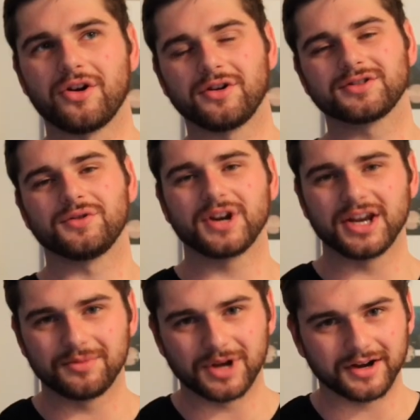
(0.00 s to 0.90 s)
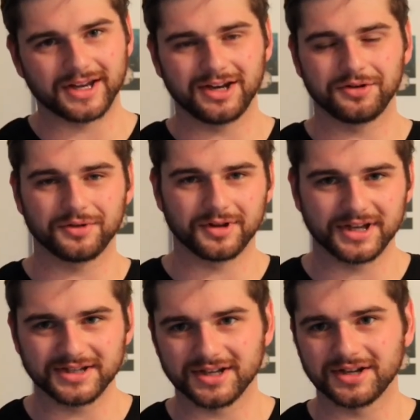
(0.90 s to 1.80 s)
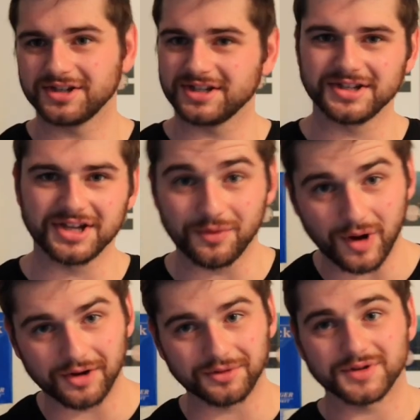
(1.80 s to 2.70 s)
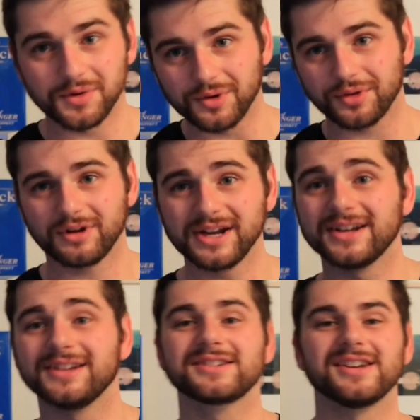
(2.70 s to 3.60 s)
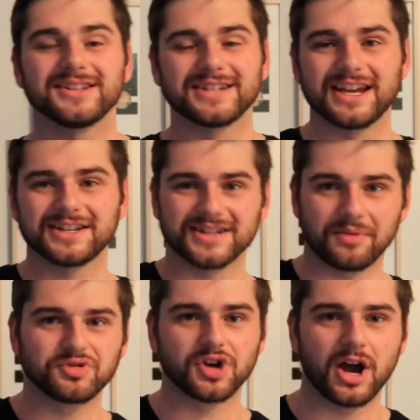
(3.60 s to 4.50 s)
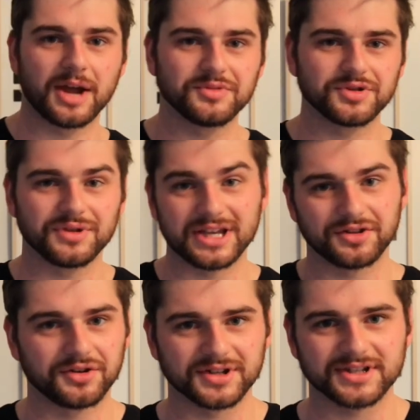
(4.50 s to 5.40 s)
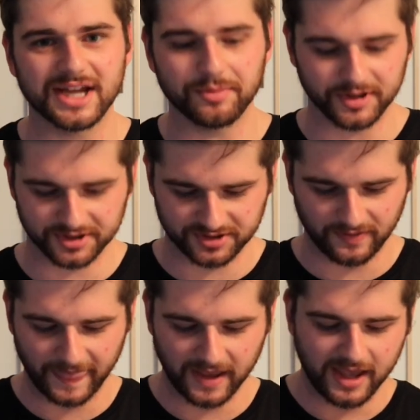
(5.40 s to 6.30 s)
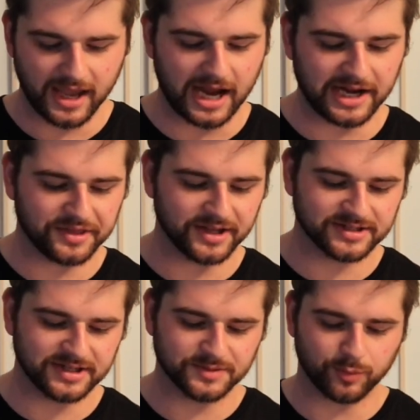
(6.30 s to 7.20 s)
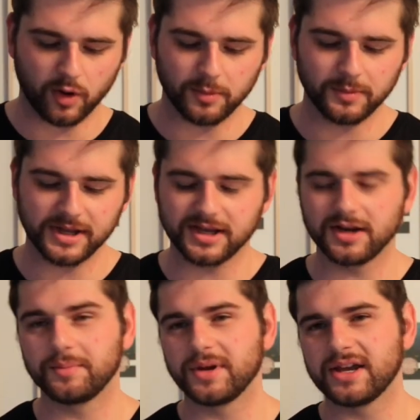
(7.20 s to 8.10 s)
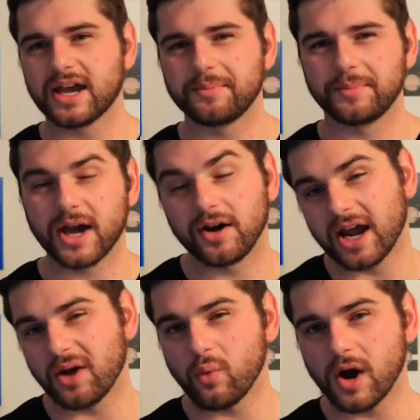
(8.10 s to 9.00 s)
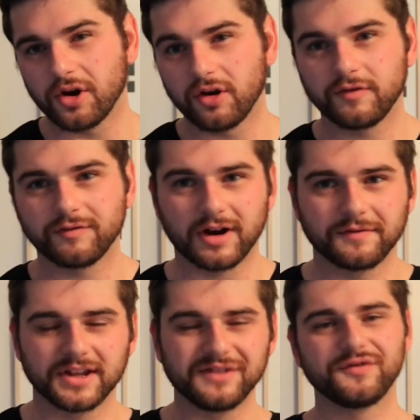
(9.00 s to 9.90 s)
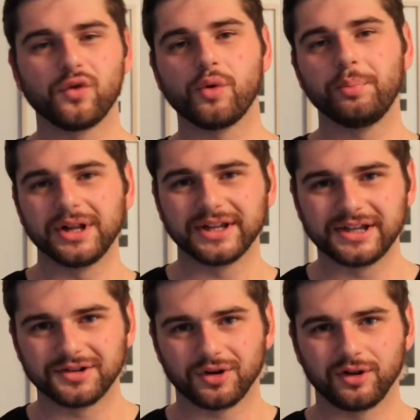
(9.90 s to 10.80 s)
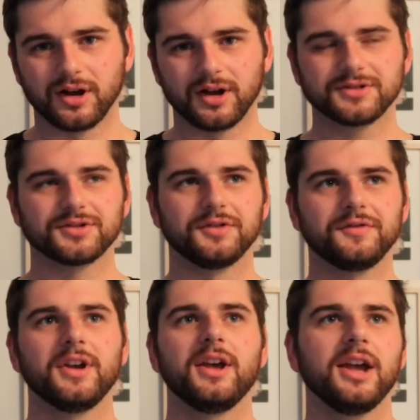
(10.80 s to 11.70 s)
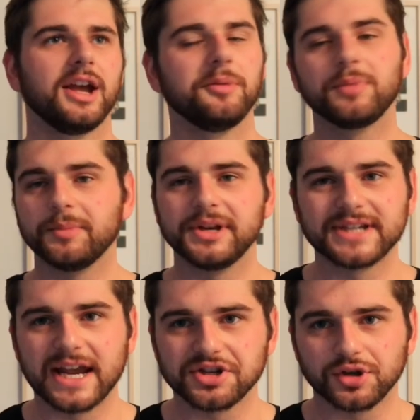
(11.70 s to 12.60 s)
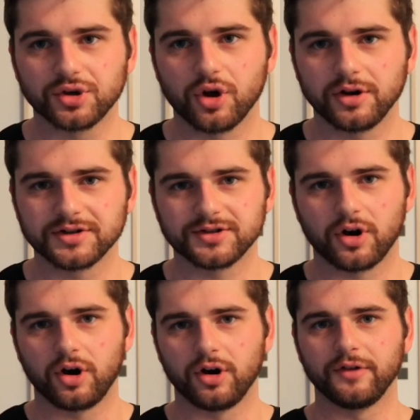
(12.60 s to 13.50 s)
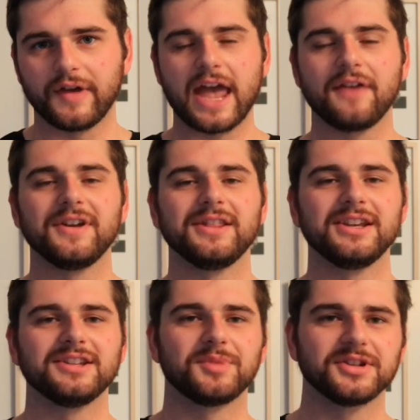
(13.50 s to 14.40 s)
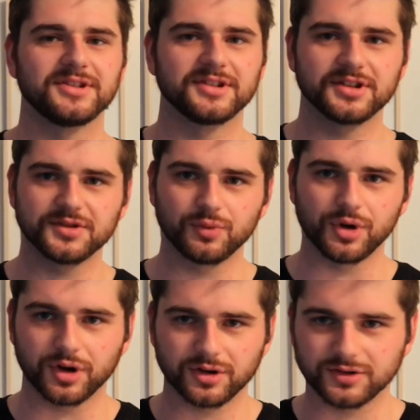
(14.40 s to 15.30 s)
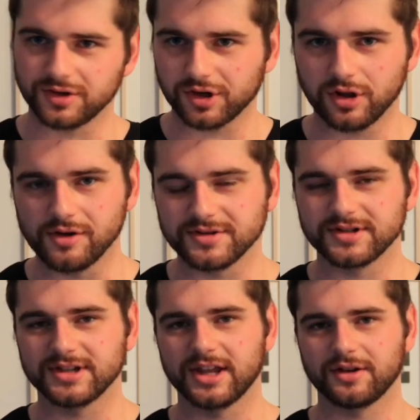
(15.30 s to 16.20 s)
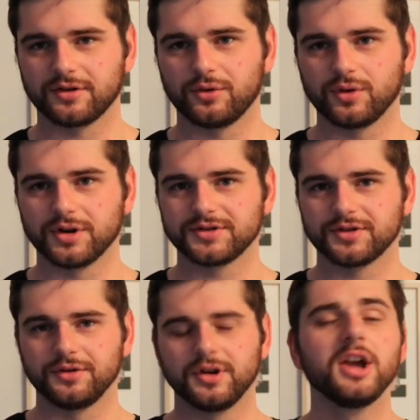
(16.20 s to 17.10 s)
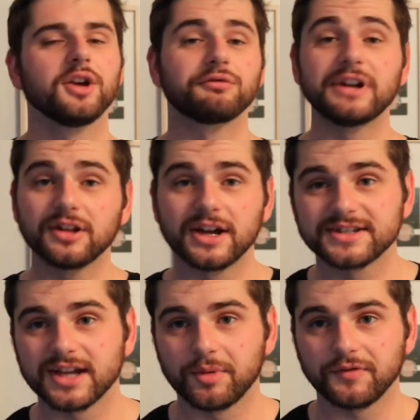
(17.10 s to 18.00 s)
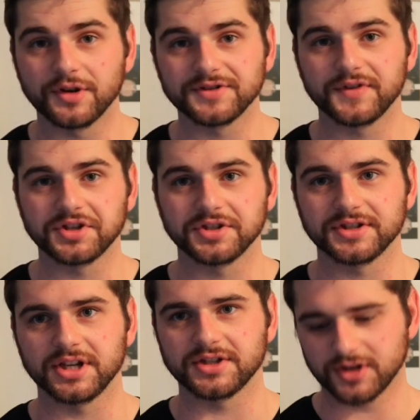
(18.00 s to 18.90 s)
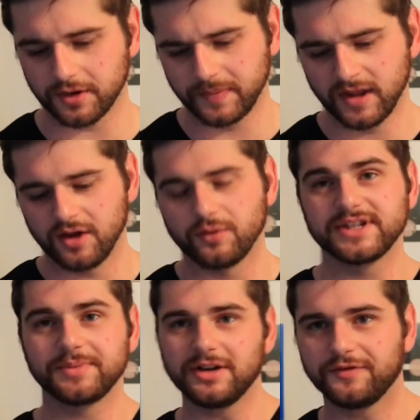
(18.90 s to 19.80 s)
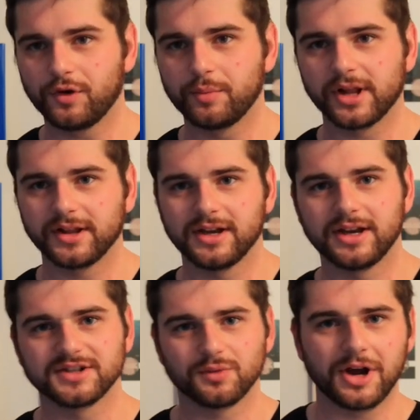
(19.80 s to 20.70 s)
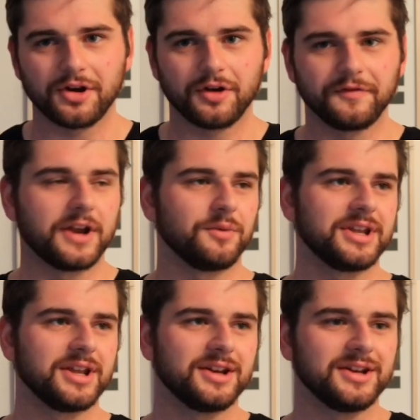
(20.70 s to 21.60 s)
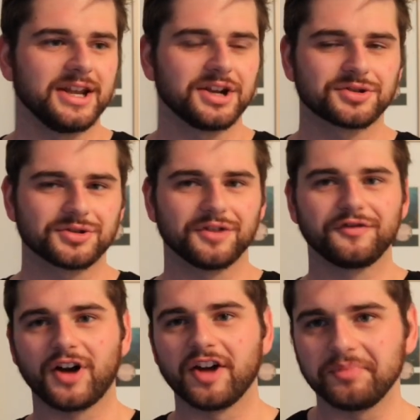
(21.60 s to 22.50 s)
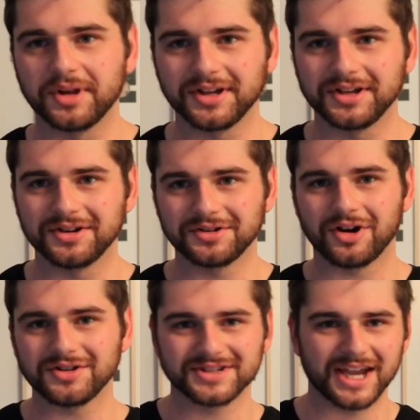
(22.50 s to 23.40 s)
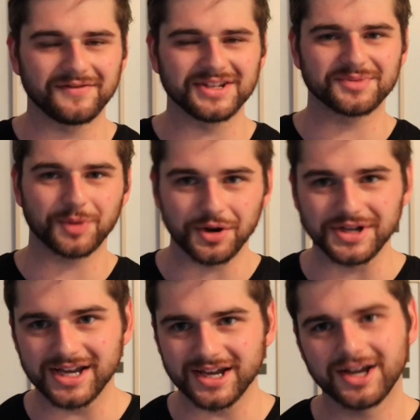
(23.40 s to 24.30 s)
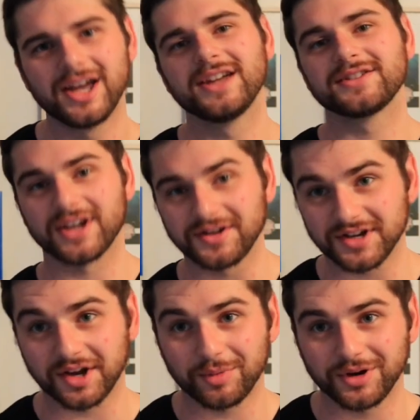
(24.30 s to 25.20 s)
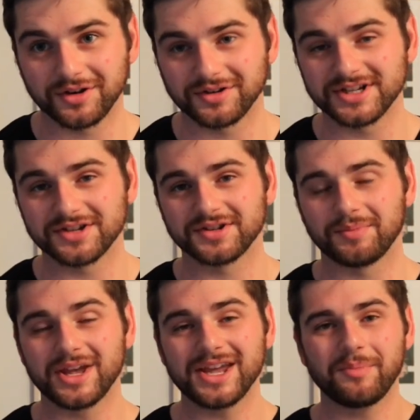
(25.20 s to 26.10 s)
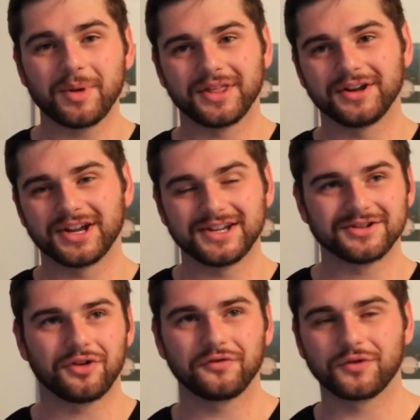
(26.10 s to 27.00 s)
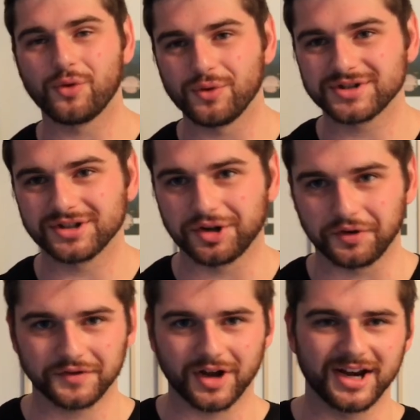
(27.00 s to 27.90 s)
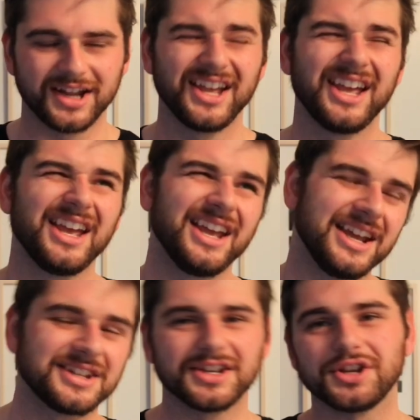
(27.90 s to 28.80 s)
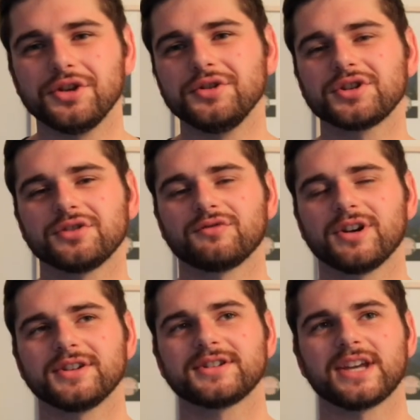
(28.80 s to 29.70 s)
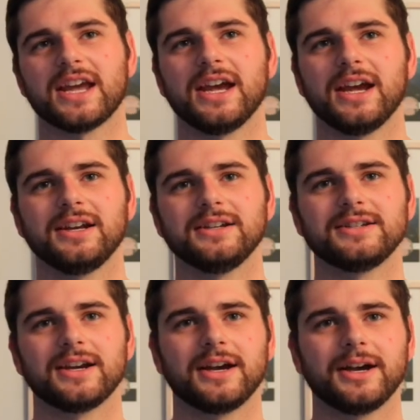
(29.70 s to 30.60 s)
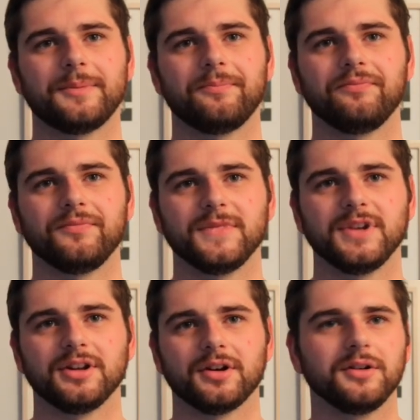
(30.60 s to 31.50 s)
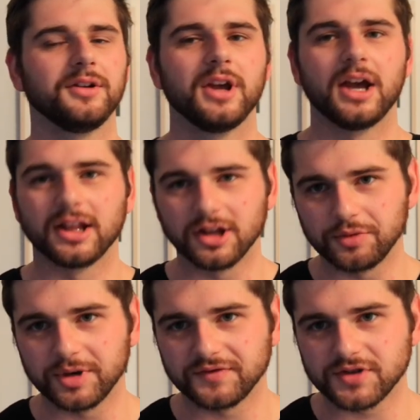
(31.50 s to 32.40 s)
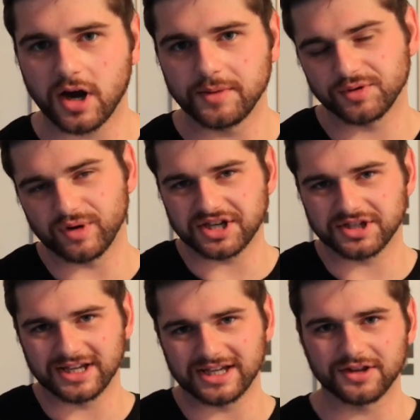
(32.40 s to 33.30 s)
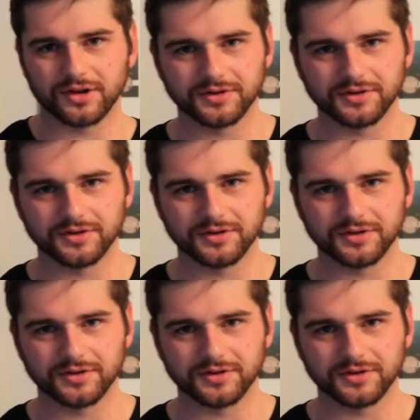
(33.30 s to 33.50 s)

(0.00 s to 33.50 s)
not talking about getting all of these synergies in year one or two or three. It is going to take some time to get those established, and he thinks there's probably going to be about a one-off roughly $4 billion sort of implementation cost of having these businesses work sort of closer together in order to realize some of those efficiencies. So we spend $4 billion as a one-off and we get an extra $5 billion in cost savings per year. Sounds like a pretty good deal to me, but there is of course a lot of kind of execution risk and a little bit of time to actually get